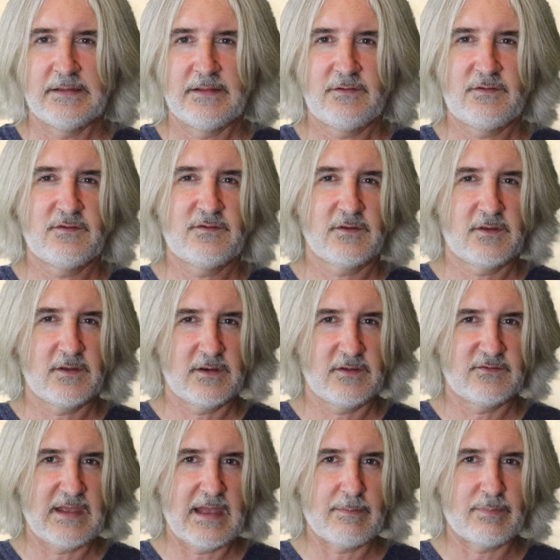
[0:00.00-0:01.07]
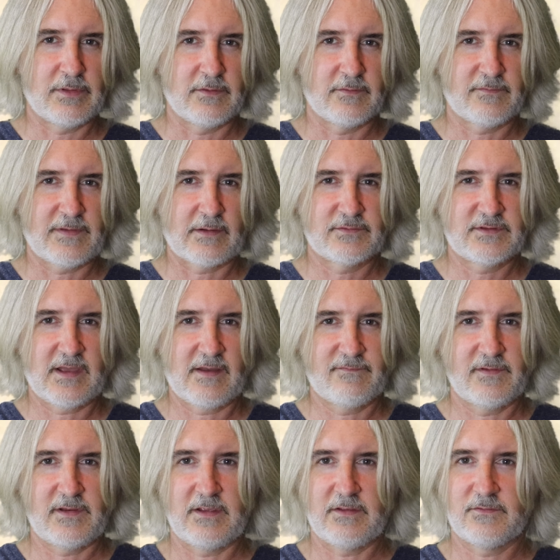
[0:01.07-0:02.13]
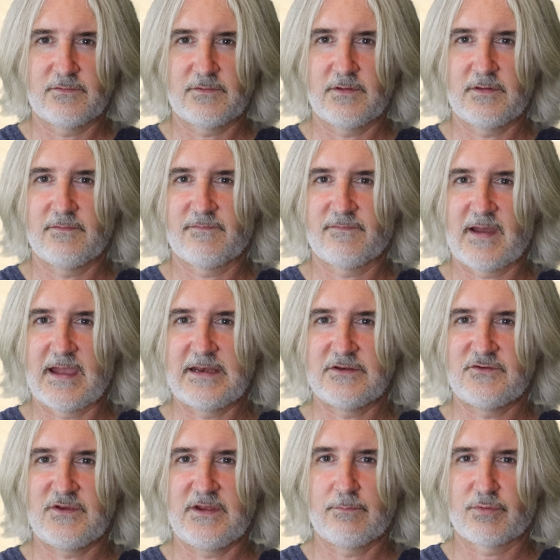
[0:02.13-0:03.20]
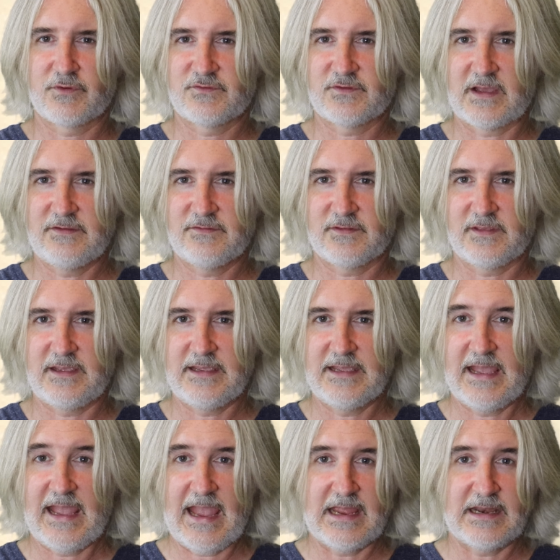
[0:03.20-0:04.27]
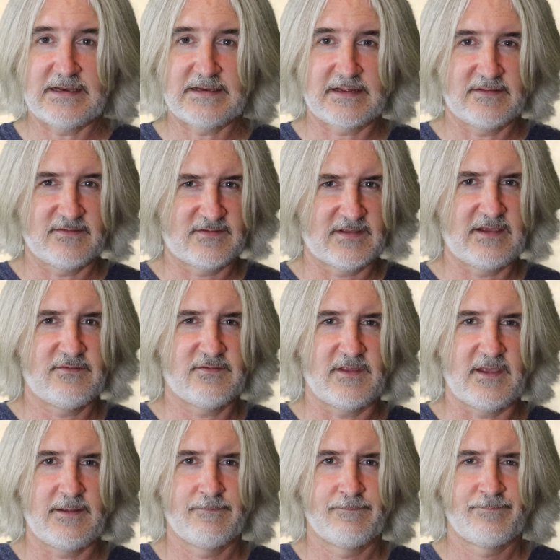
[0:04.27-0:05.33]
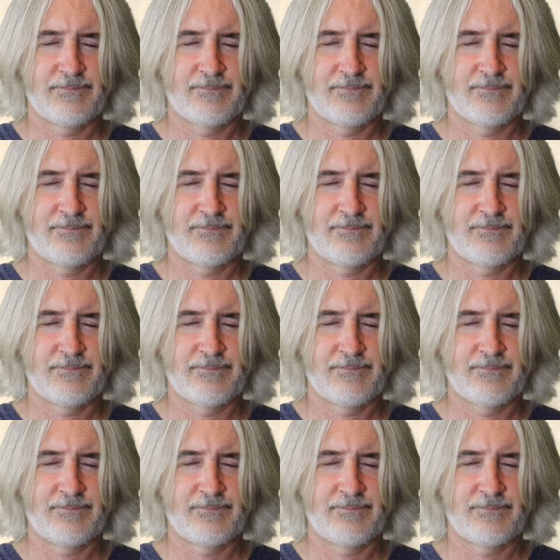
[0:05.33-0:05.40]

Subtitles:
This is a good example of how tough it is to define a gene precisely and concisely.